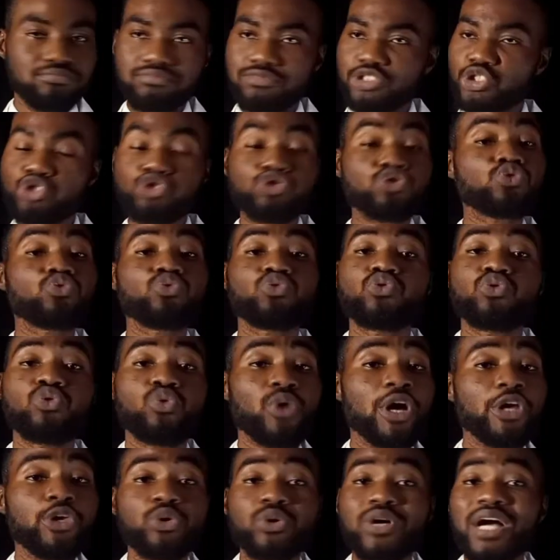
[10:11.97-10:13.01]
school
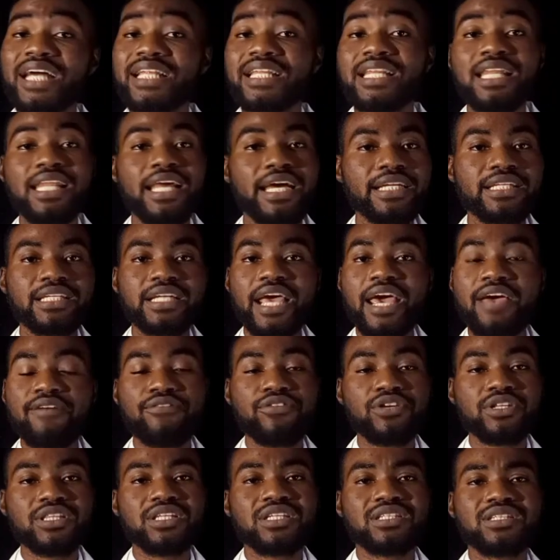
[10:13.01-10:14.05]
where you can learn
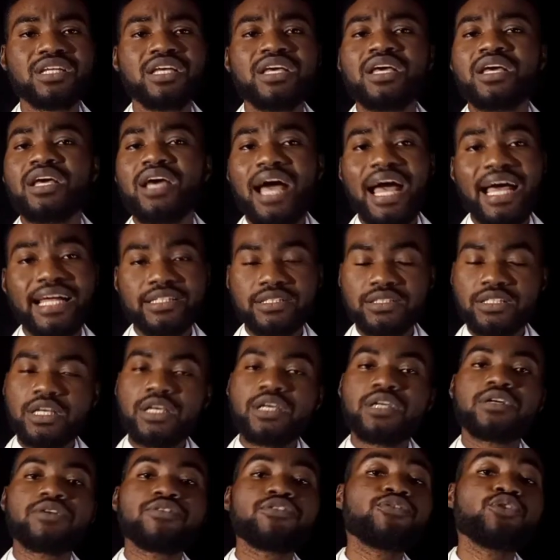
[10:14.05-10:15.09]
everything. And
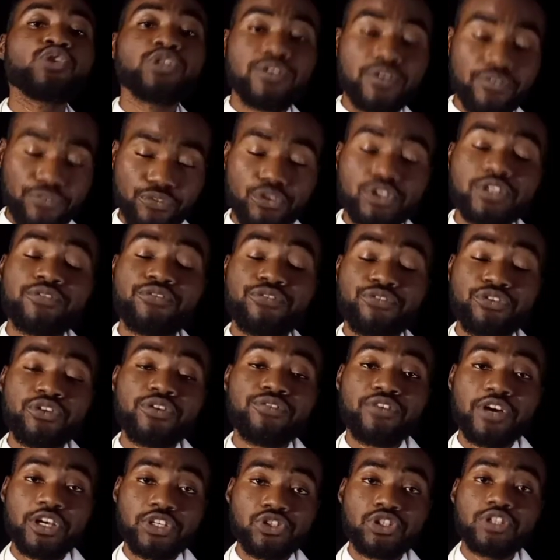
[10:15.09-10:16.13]
even for the
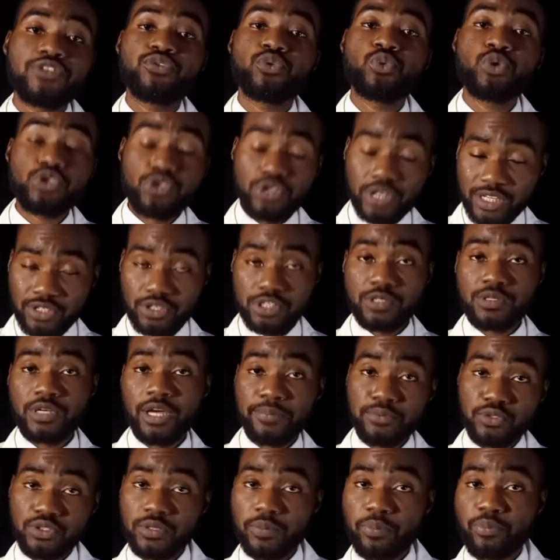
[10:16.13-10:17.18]
free version, if you want, you can
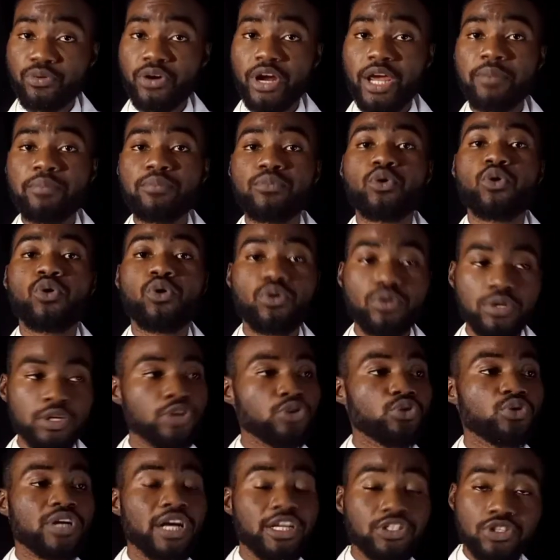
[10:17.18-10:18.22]
subscribe to the Prime, or
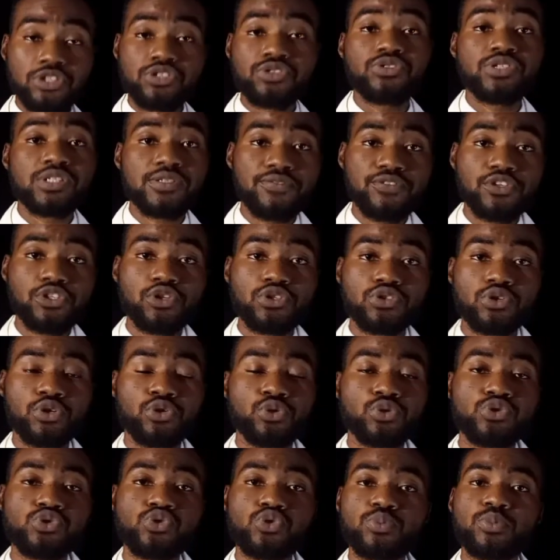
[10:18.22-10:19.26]
you can just use the videos on
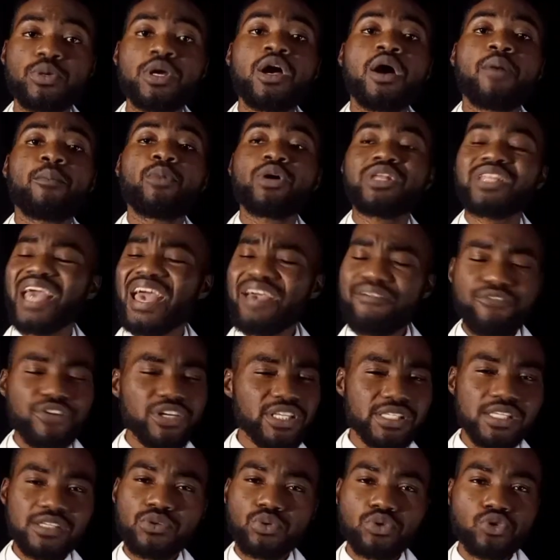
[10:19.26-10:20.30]
YouTube. But every
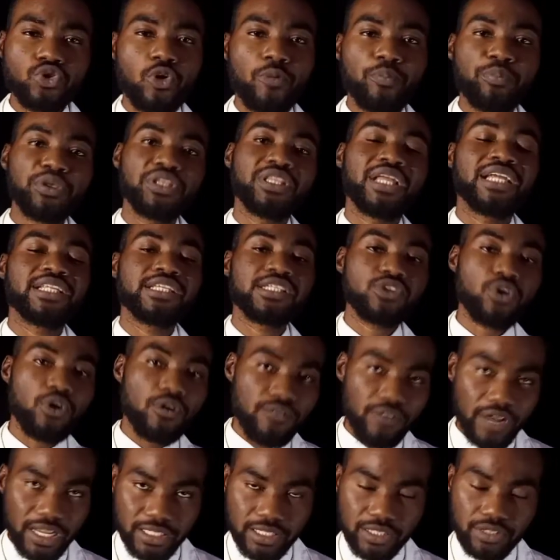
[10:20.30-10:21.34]
single topic that is
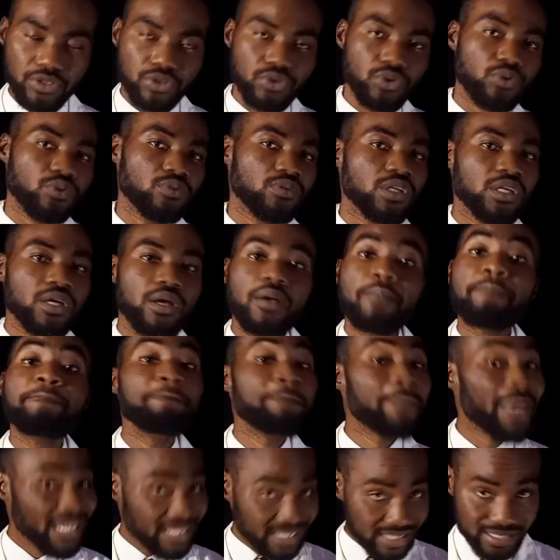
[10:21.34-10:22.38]
covered in your
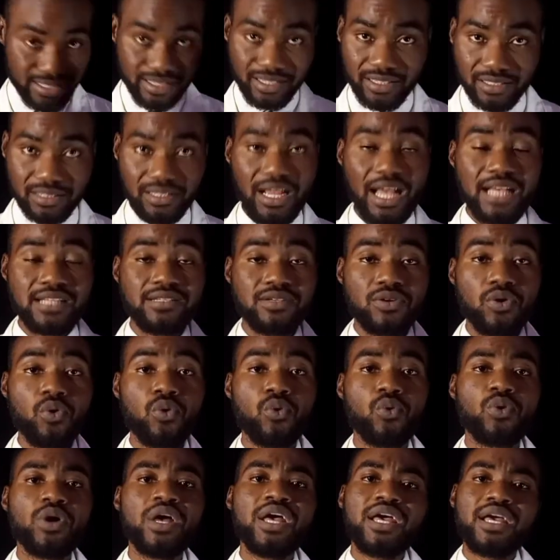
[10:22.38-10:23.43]
medicine as a
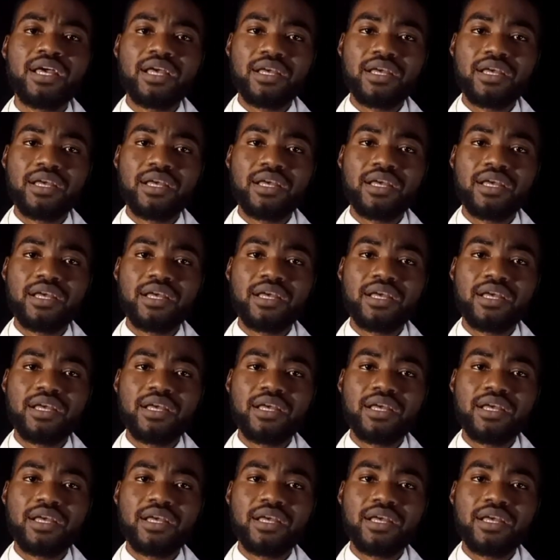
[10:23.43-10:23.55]
whole,